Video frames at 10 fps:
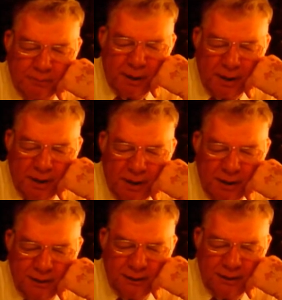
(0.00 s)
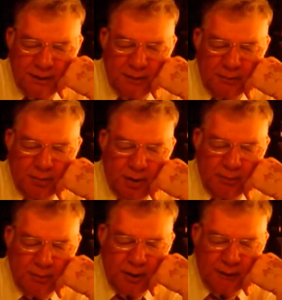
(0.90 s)
Bind them
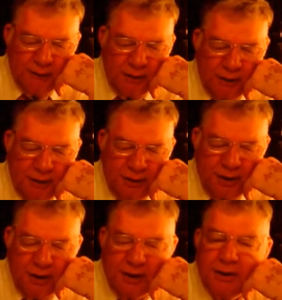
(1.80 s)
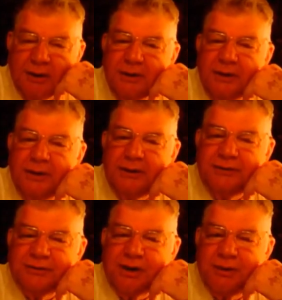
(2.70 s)
about thy neck.
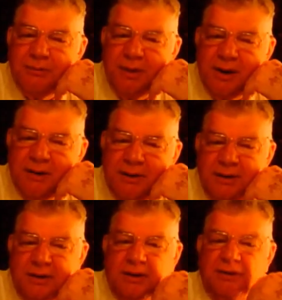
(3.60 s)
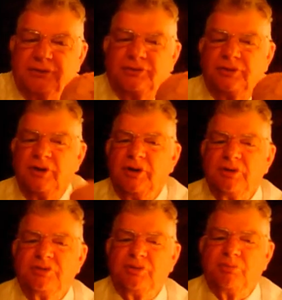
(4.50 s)
He's commanding us
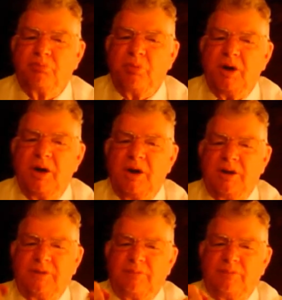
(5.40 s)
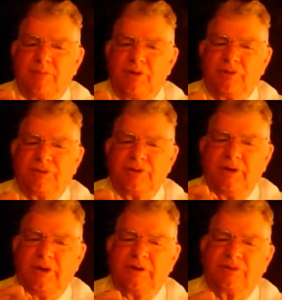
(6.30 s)
to bind
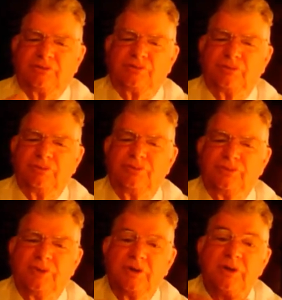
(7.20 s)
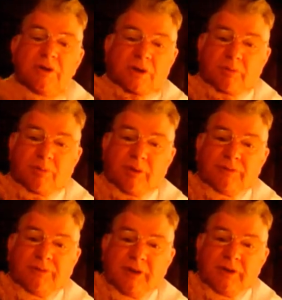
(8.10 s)
mercy and truth
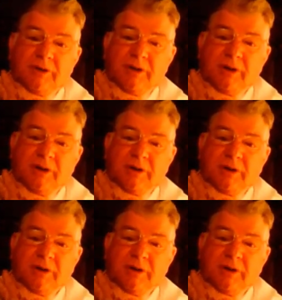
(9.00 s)
about thy neck